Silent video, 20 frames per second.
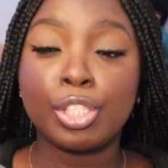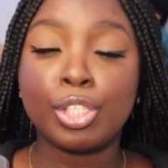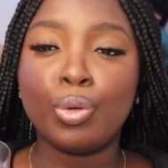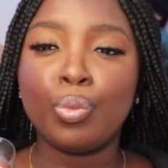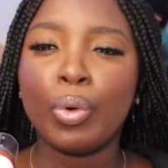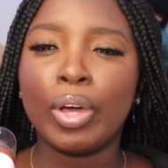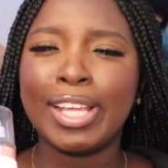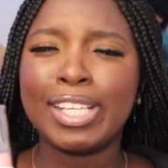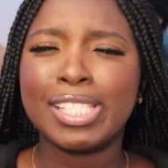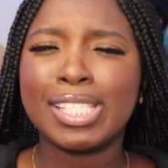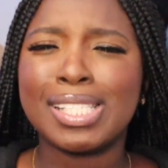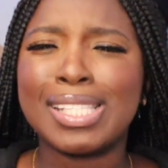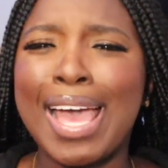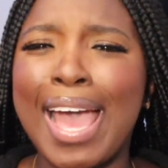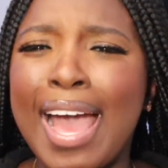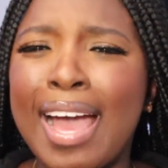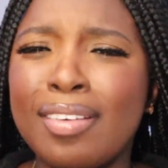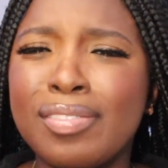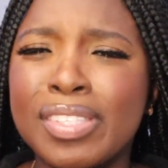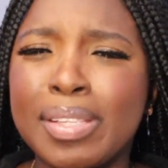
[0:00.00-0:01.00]
you want to just
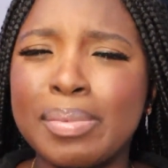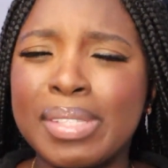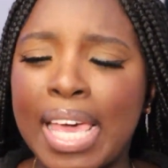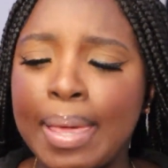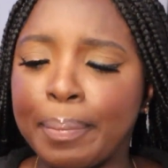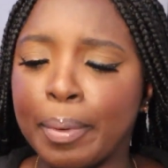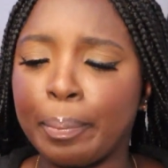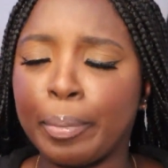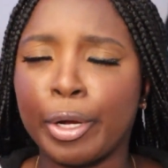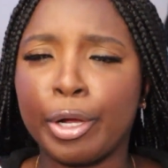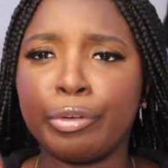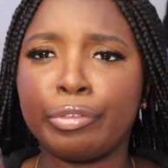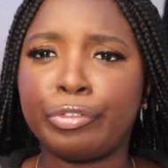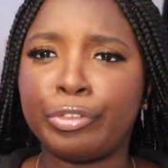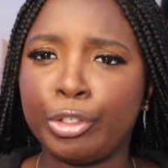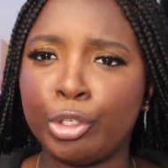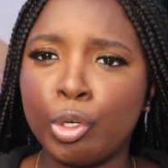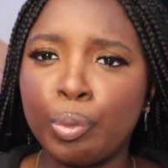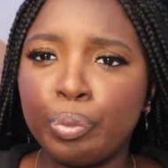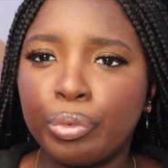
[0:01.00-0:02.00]
have some type of
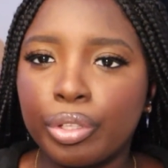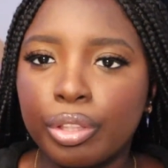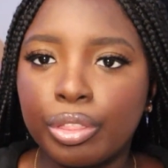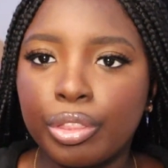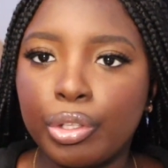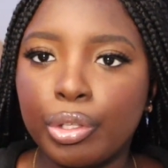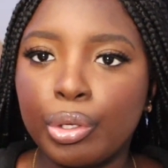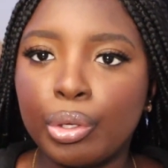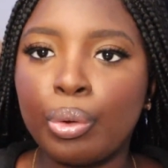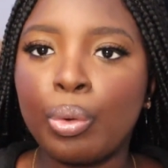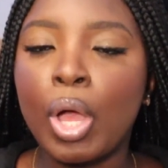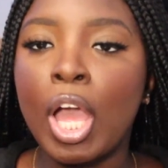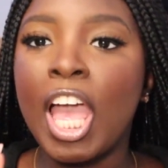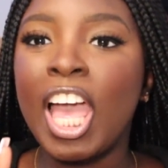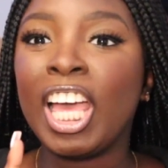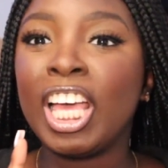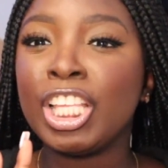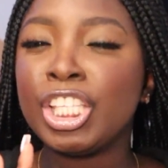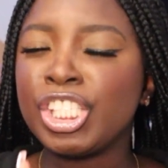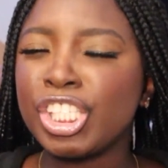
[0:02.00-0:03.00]
perfume with you,
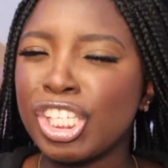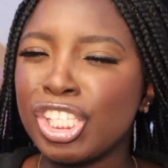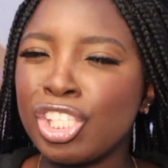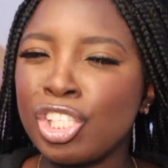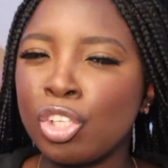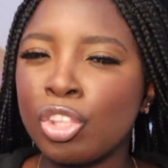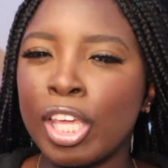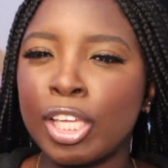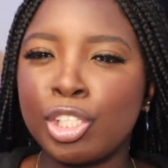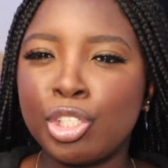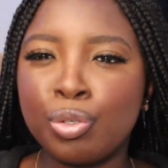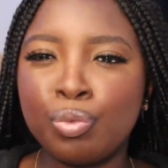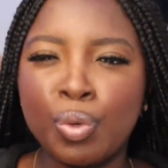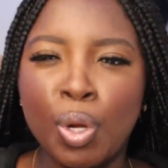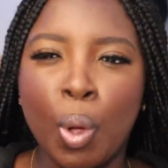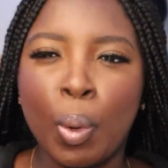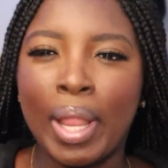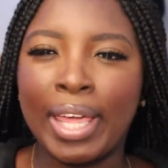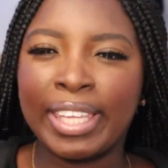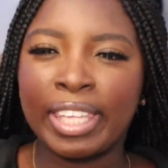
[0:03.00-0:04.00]
just so that you
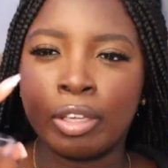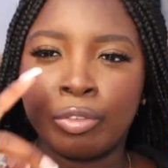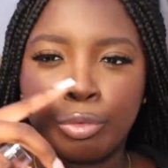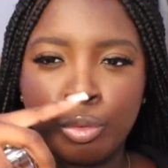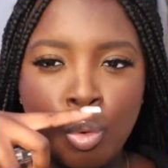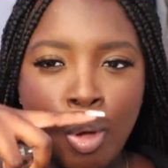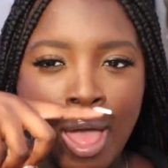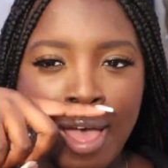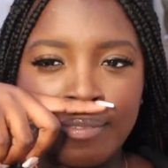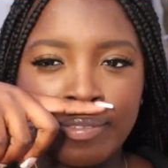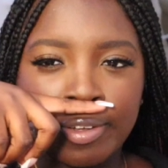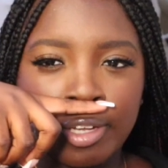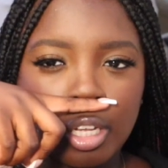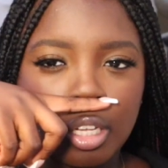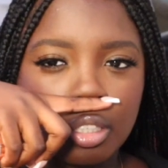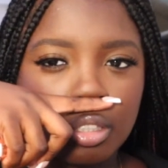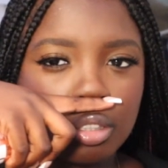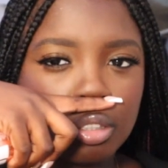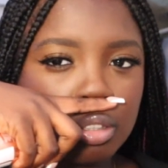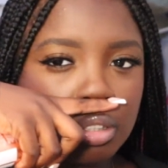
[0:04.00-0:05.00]
know, like, if you
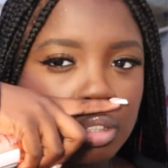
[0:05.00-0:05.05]
ever